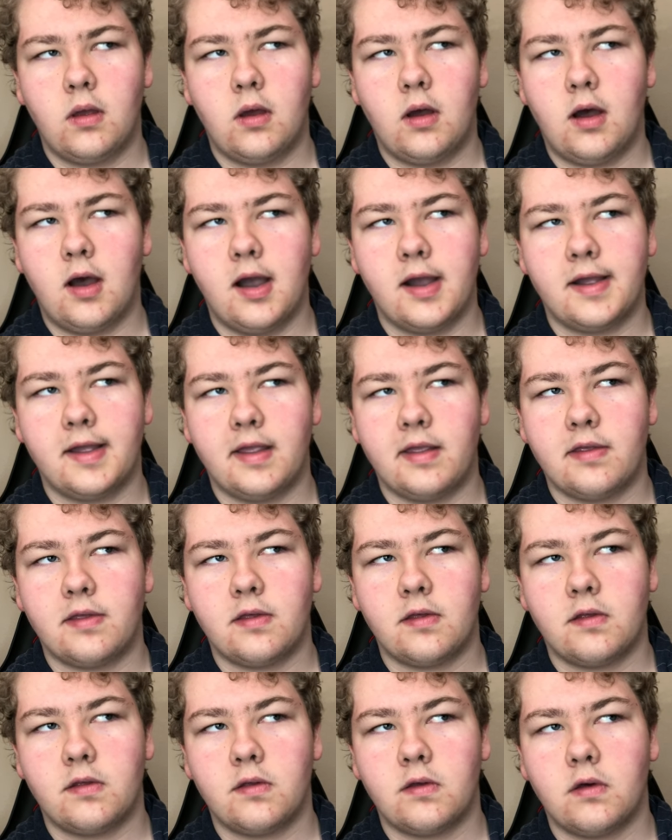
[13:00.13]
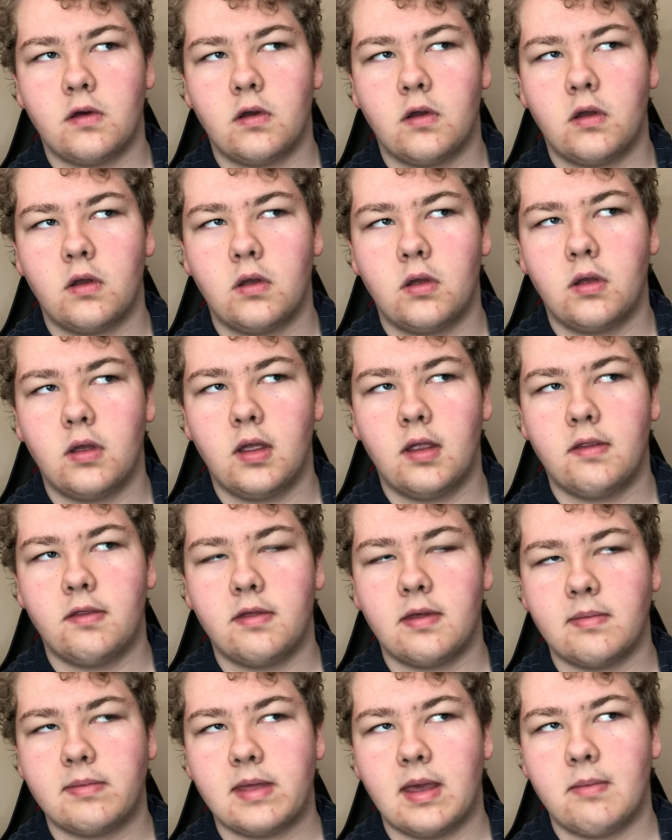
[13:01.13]
August and
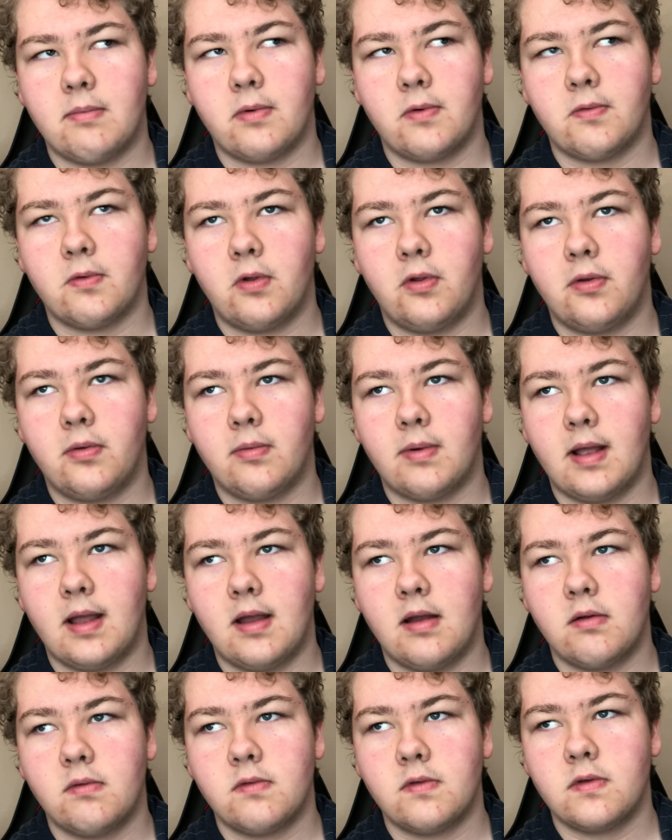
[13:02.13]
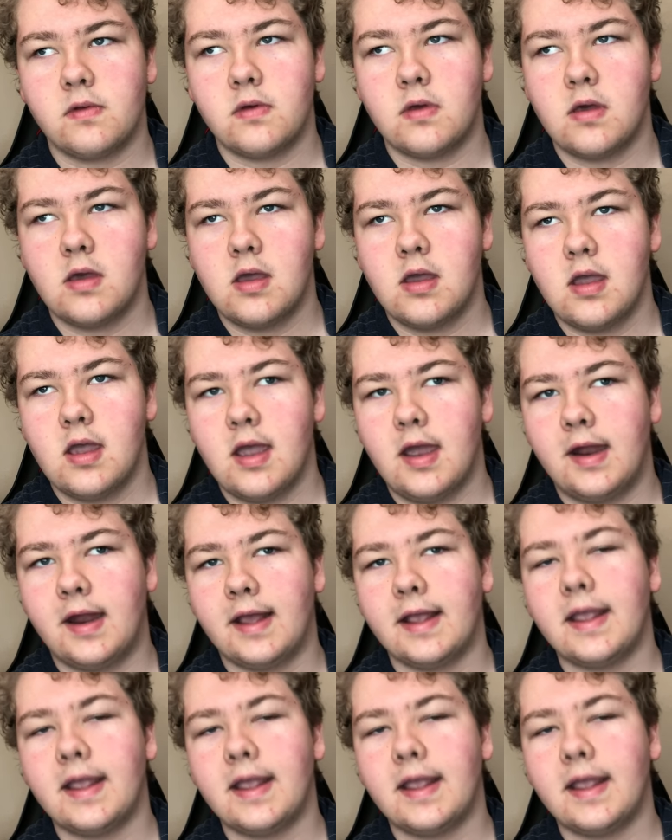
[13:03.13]
September rolled around and I